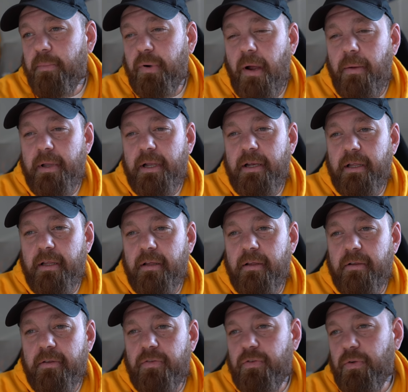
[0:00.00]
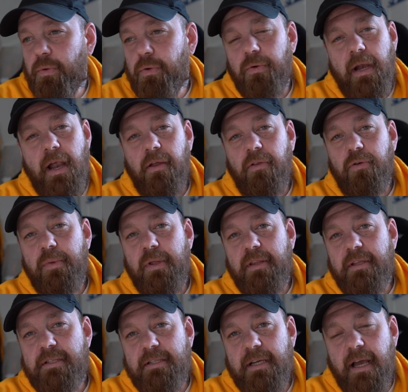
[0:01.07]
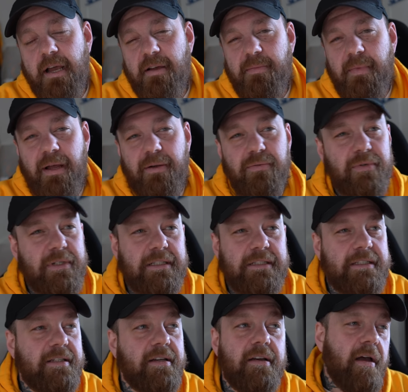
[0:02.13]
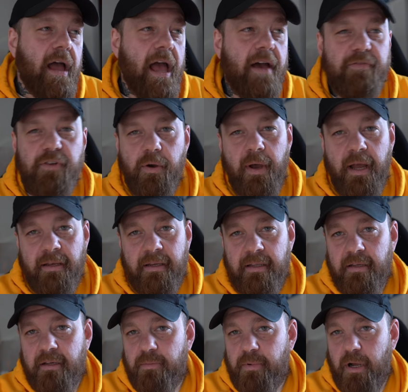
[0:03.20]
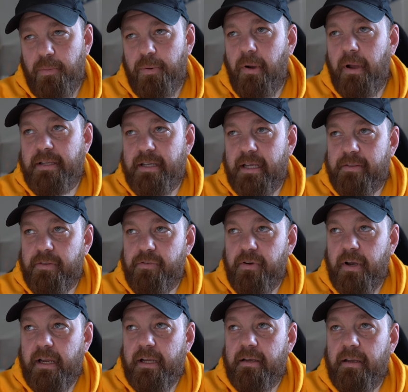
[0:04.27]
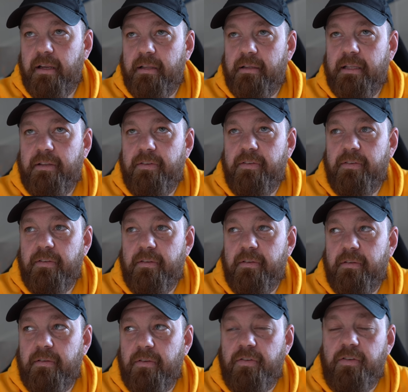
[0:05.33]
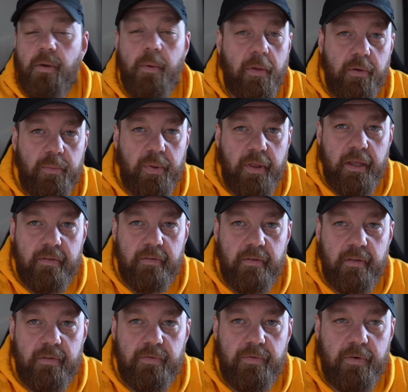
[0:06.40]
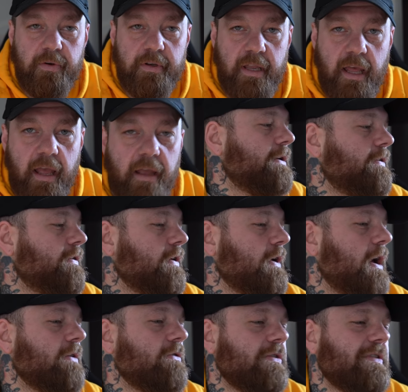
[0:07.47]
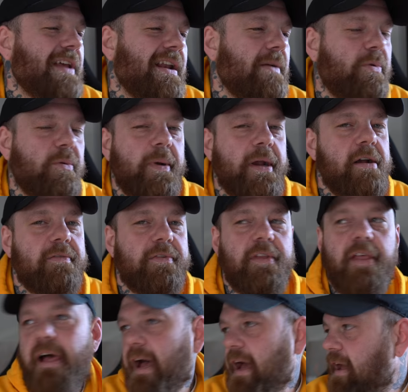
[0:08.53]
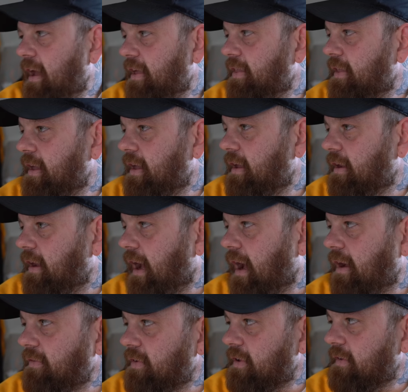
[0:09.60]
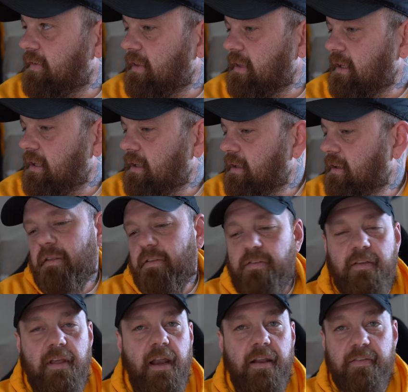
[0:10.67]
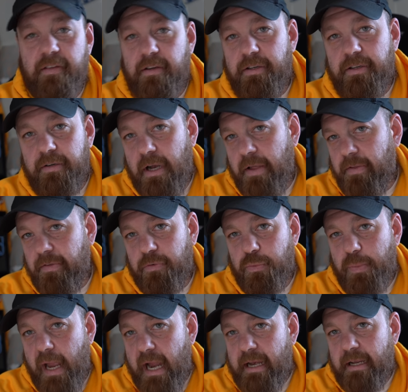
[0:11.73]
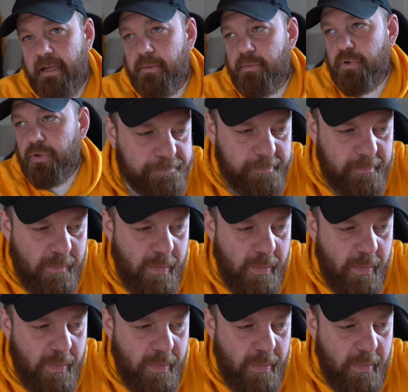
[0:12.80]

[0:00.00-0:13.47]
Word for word: I'm probably going to scoot around a little bit this time. I really have no idea, but I'll probably take the train at least to some other place, at least for a day. So yeah, just kind of preparing for that. And then obviously this is kind of centered around this new painting I'm doing.